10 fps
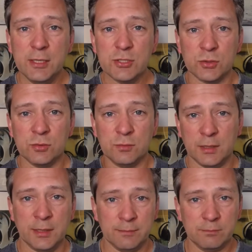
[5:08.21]
So
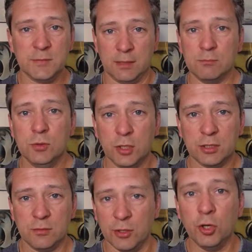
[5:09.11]
um, yeah, hook,
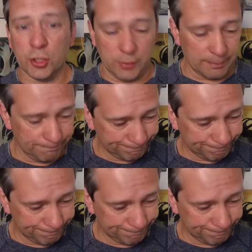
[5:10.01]
they'll hook you up.